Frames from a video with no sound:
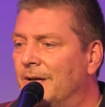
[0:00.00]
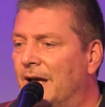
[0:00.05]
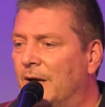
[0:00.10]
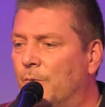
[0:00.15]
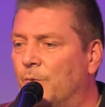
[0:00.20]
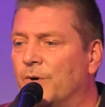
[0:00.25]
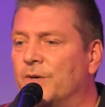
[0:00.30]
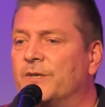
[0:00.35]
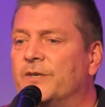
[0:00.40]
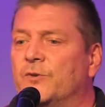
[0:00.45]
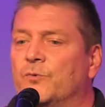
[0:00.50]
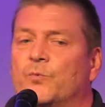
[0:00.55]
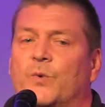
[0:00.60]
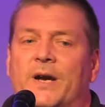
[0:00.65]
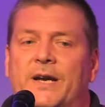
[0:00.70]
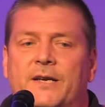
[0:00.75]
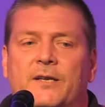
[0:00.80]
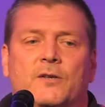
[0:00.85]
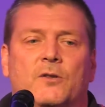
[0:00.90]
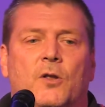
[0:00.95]
I worked in
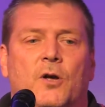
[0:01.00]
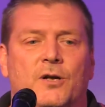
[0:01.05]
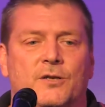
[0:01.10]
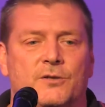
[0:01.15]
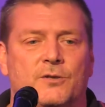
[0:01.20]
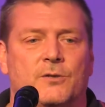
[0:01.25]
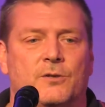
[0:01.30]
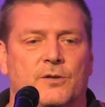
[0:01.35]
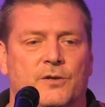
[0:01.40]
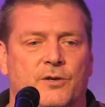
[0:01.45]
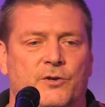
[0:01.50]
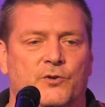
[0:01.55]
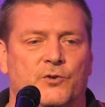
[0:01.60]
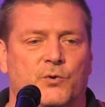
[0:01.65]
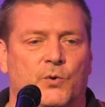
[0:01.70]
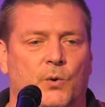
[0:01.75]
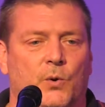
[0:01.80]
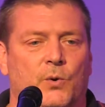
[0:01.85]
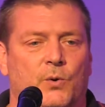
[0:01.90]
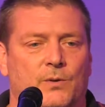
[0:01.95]
radiological
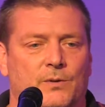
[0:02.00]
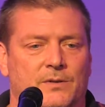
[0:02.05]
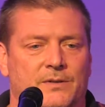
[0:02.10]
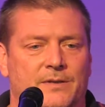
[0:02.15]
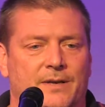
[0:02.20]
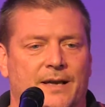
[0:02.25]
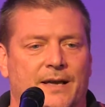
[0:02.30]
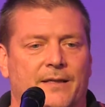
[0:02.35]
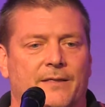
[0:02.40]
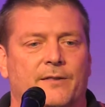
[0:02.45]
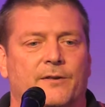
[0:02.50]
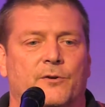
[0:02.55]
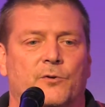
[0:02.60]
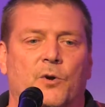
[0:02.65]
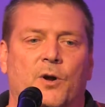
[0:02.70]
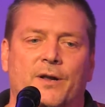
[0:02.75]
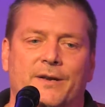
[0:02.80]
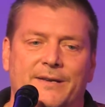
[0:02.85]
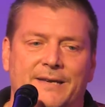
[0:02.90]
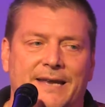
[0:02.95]
controls at the
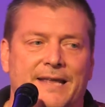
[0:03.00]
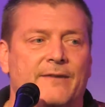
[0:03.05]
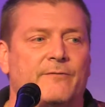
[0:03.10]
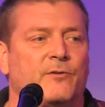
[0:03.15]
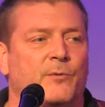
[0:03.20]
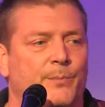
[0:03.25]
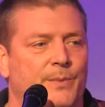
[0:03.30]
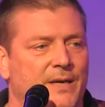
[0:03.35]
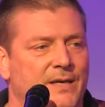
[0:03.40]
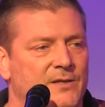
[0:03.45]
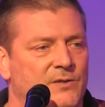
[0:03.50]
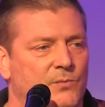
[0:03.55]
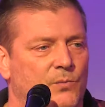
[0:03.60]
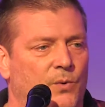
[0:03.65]
Groton Naval Base,